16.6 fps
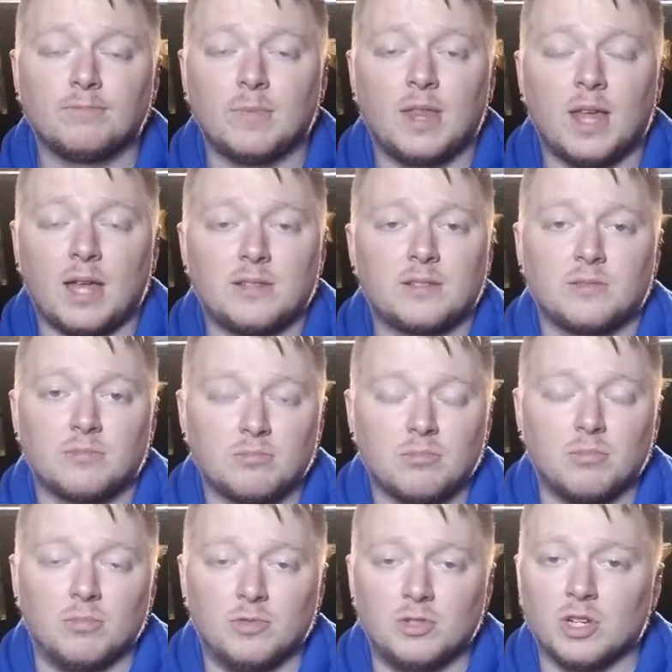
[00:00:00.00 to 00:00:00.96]
That's
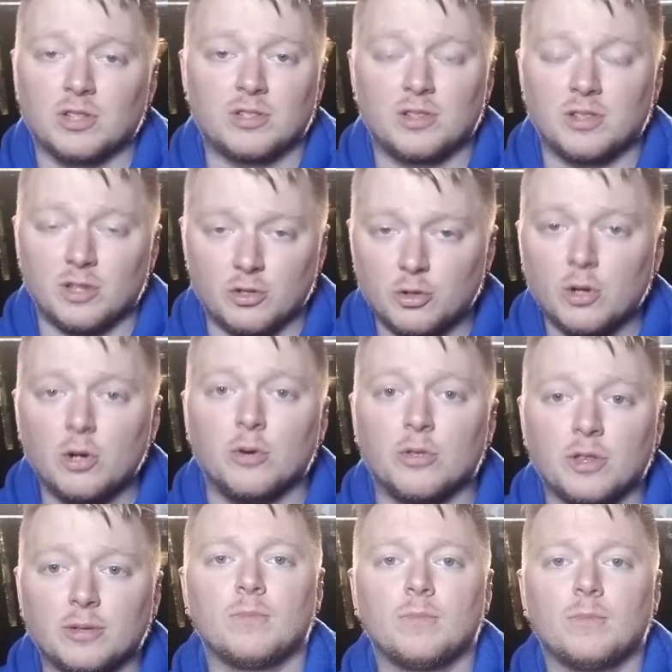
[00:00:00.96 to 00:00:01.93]
just the truth.
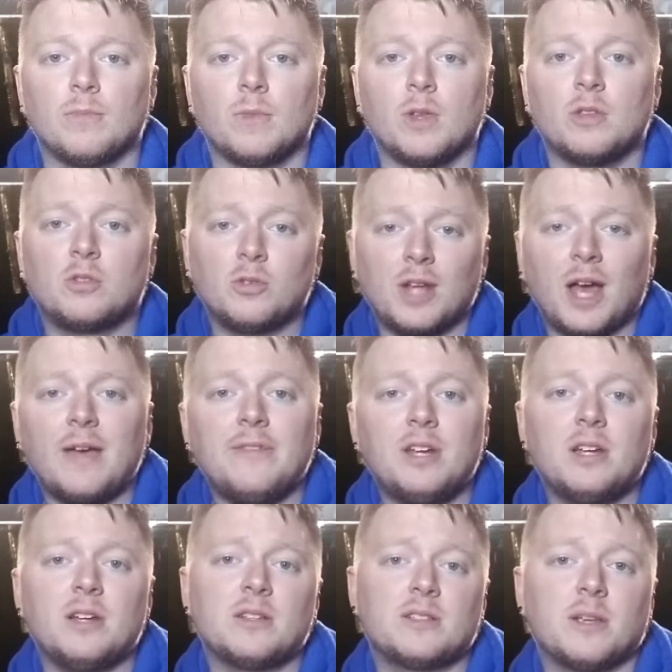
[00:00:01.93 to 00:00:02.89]
So diving
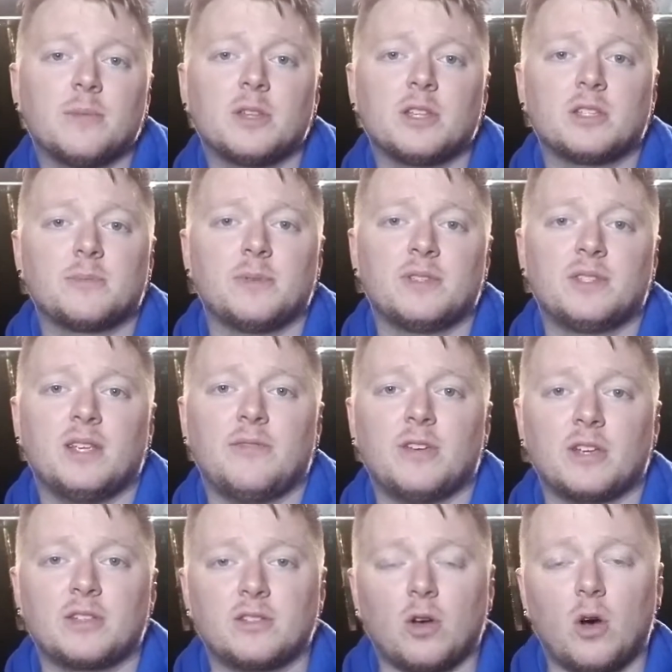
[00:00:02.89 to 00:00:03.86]
into some of the
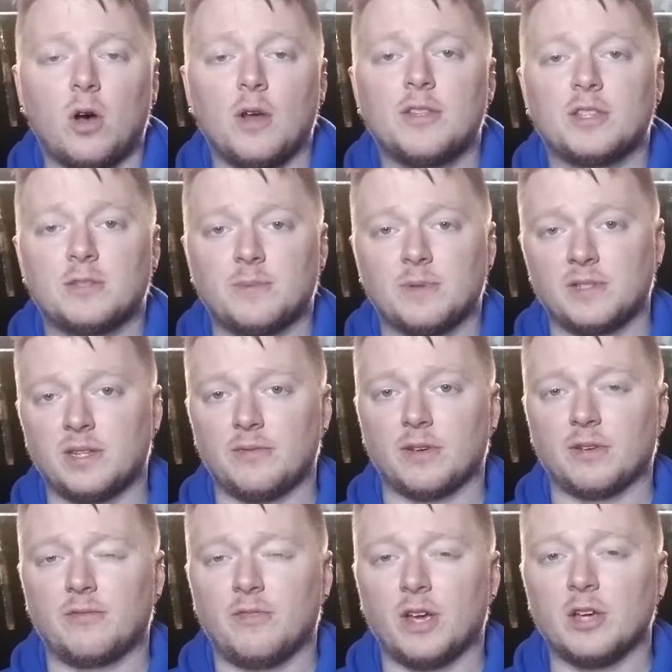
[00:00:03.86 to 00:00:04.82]
specifics on the
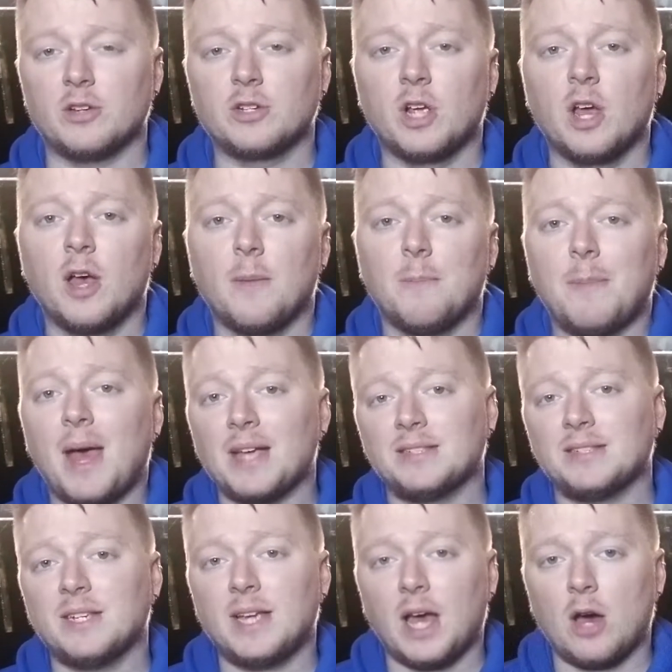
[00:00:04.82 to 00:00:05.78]
specific fish.
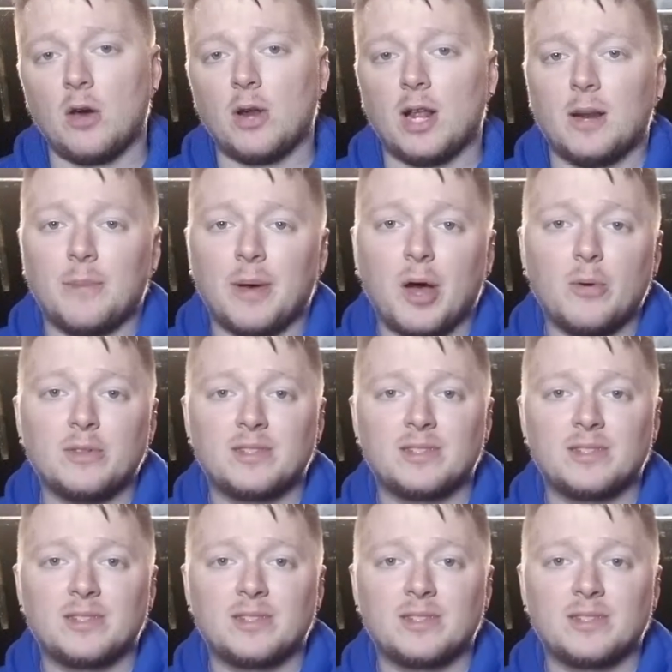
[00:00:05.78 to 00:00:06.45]
Maxing out at about